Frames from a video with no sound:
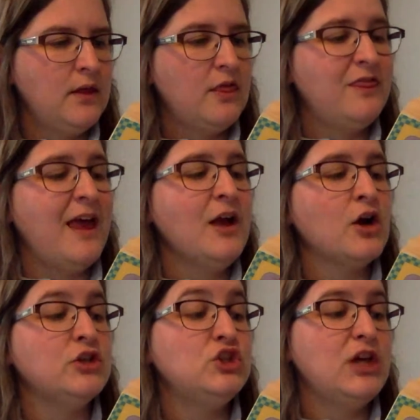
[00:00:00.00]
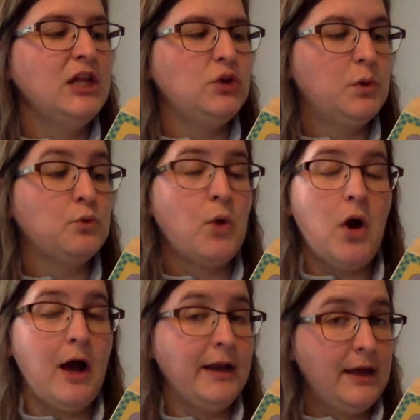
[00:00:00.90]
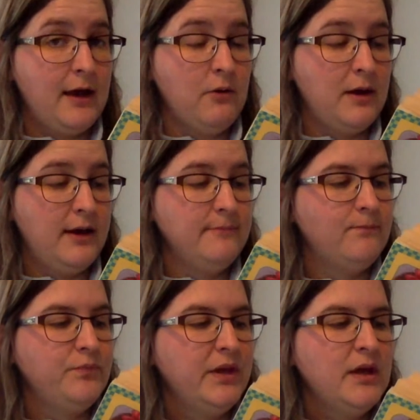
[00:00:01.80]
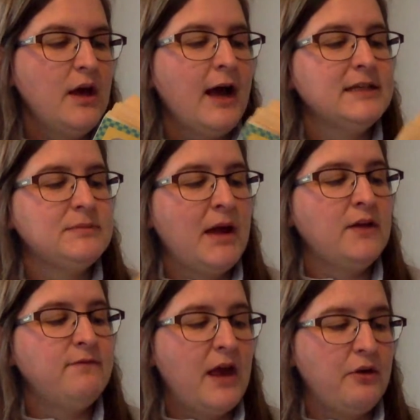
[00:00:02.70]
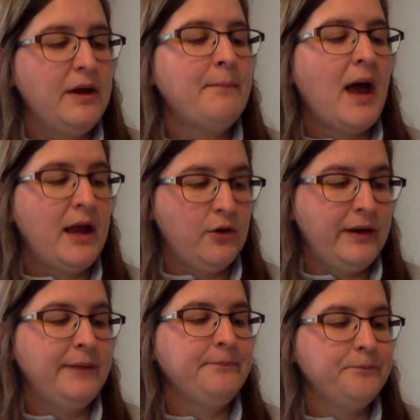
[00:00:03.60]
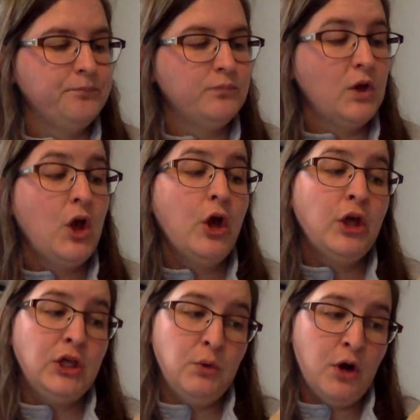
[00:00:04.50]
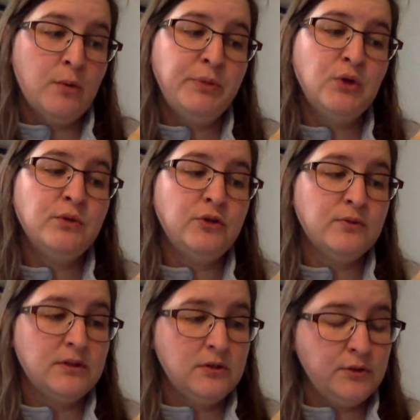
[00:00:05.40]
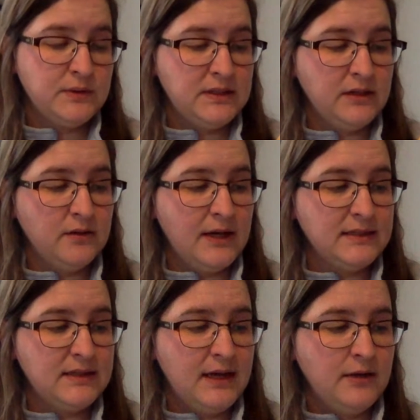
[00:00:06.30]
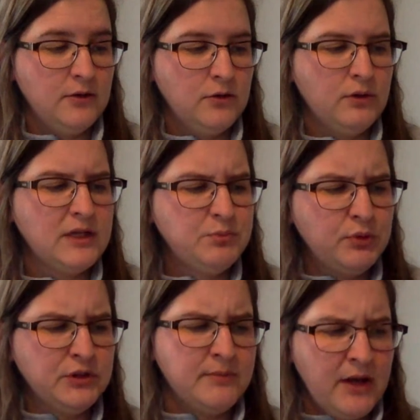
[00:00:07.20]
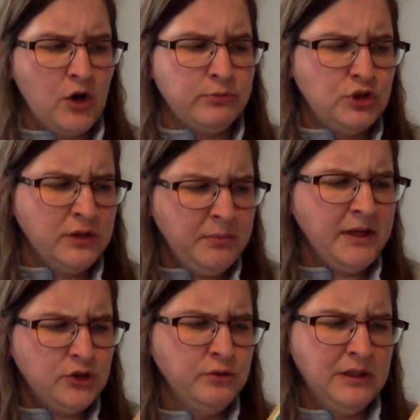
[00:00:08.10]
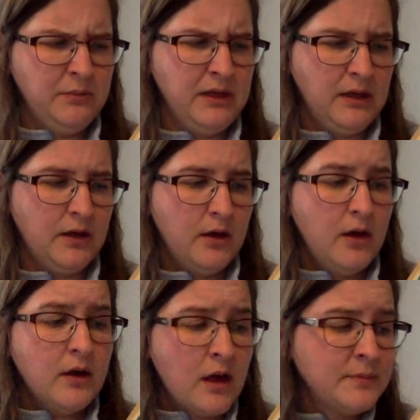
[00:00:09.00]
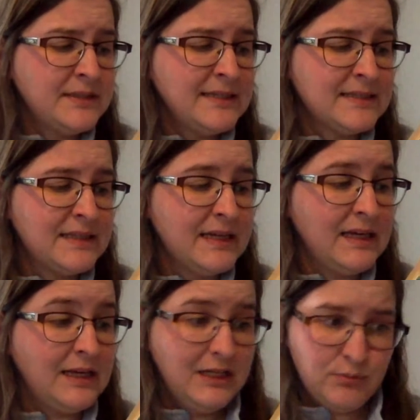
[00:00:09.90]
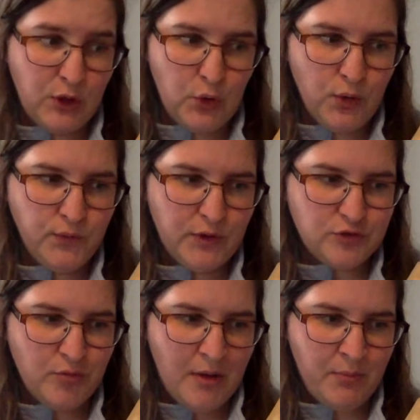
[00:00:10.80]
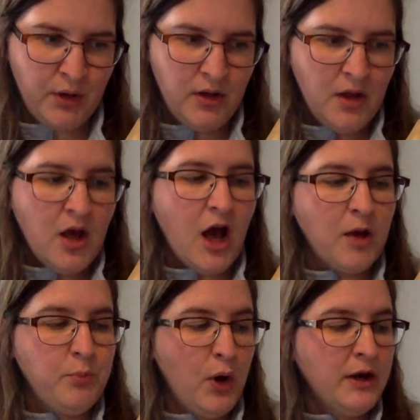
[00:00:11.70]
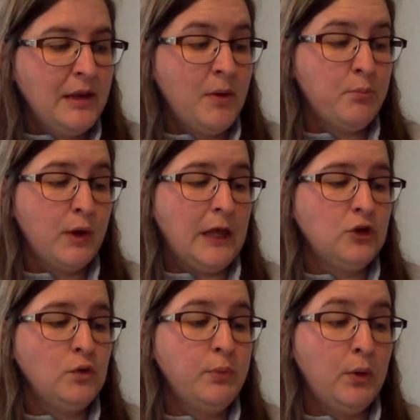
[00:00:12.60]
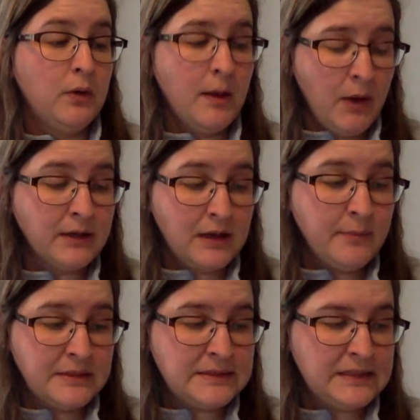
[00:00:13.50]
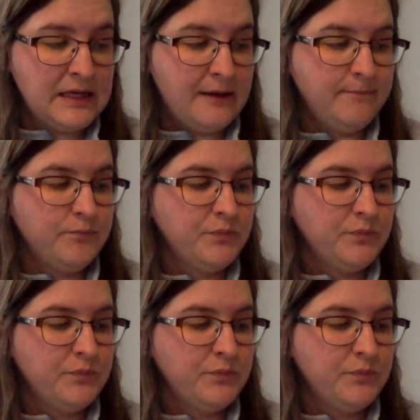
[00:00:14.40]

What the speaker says: They are genuine rawhide cowhide. I smiled, very admiring. You are a beaut, Lucille, I said. Grace pulled on my arm. Junie B, come see Slicky. He's my goldfish, remember? I bought him a brand new bowl. Come on, come and see it.